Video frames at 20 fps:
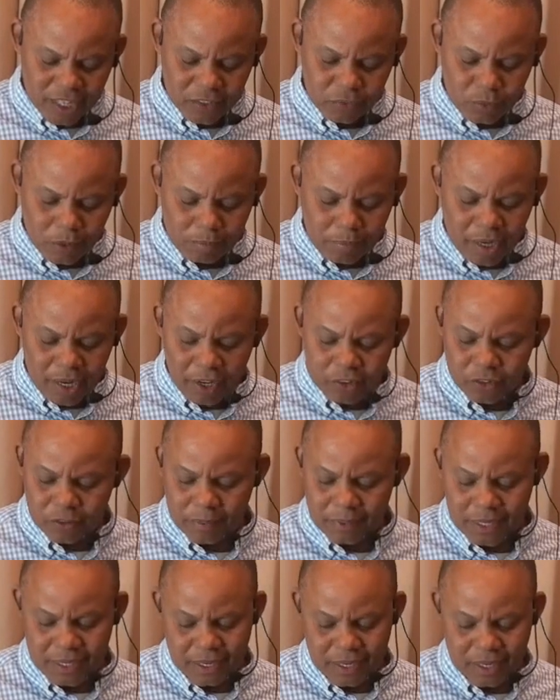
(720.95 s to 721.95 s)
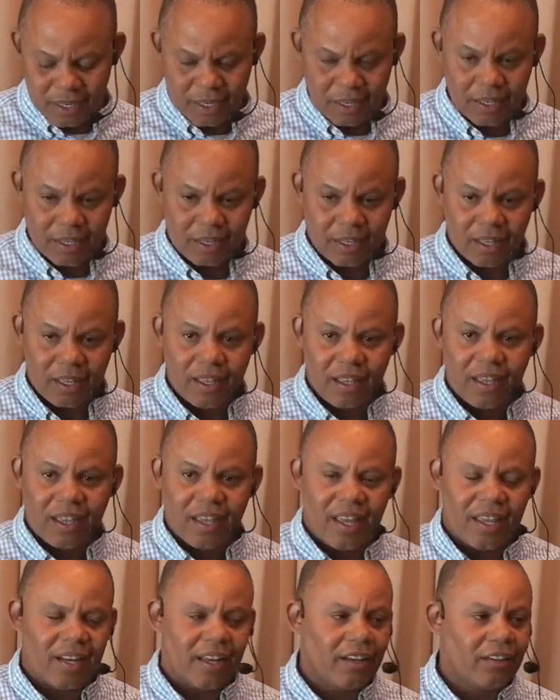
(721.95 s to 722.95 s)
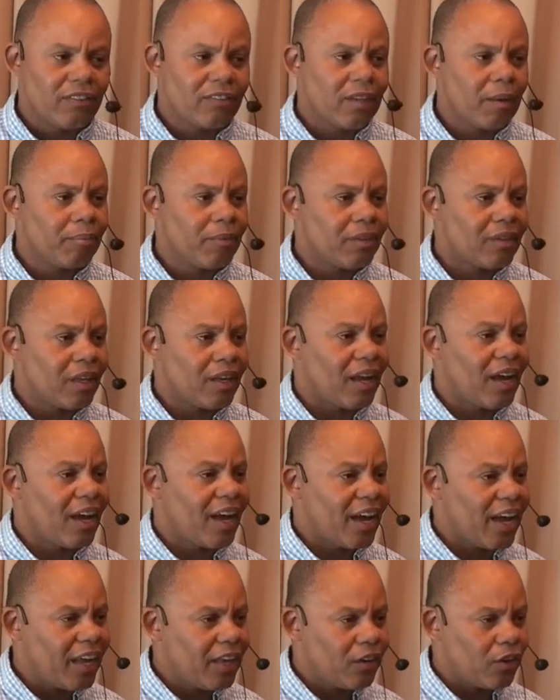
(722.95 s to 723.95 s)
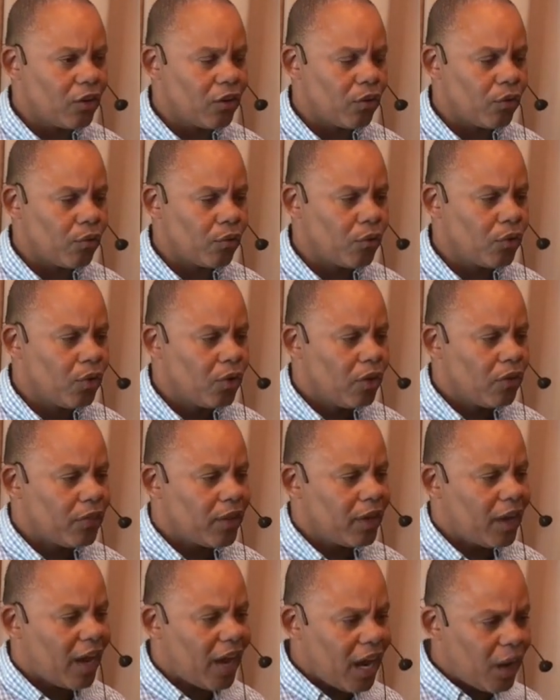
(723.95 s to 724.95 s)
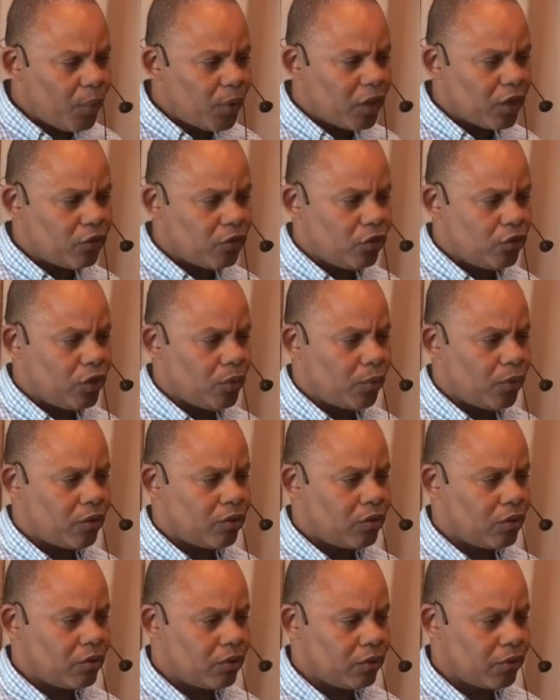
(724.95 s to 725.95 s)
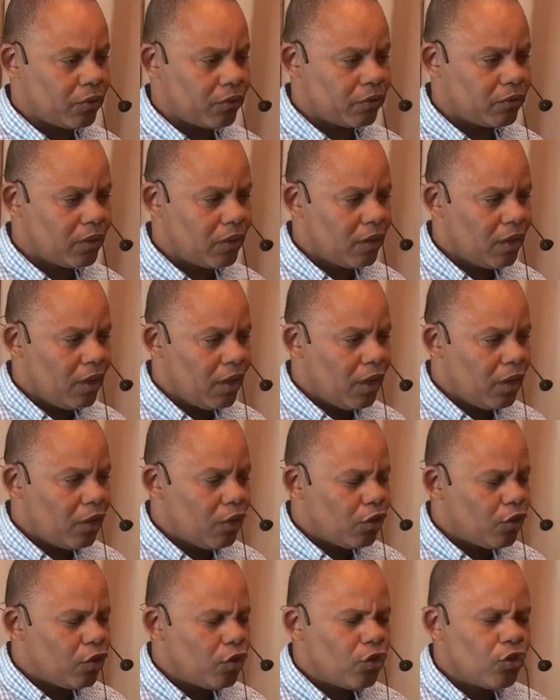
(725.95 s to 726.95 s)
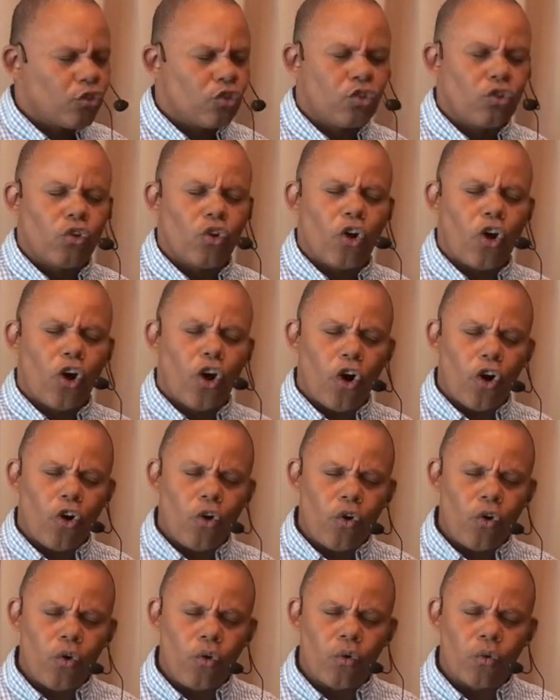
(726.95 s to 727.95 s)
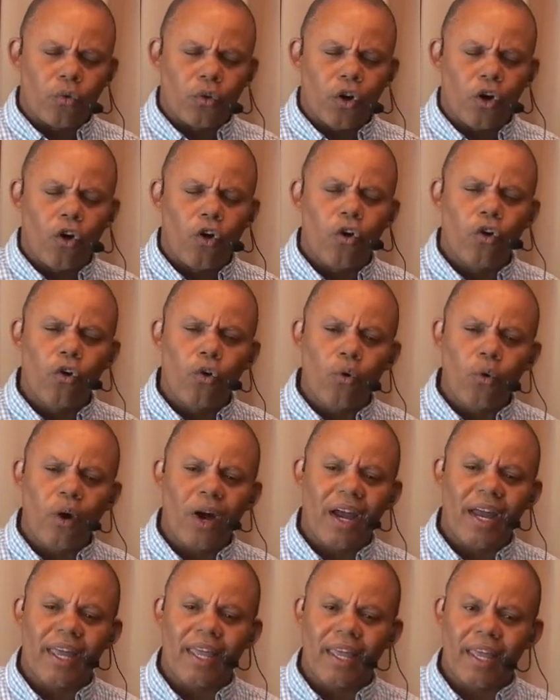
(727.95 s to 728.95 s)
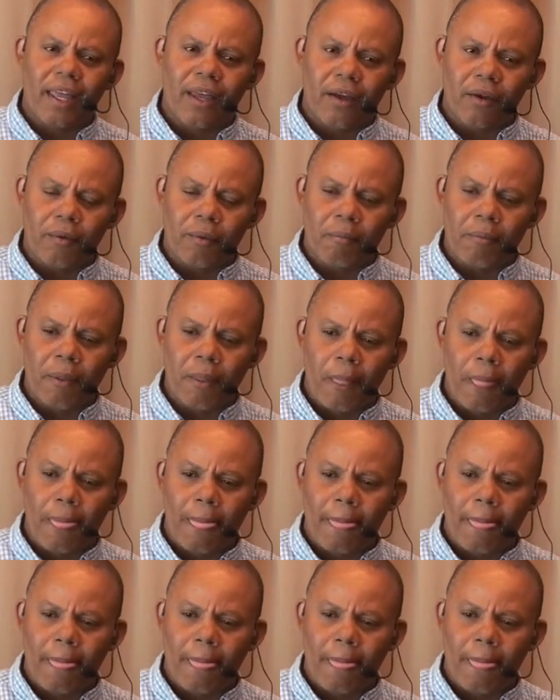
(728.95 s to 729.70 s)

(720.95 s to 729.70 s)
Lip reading: as we possibly can. And that is something that I know that I will continue to work towards, to own who I am,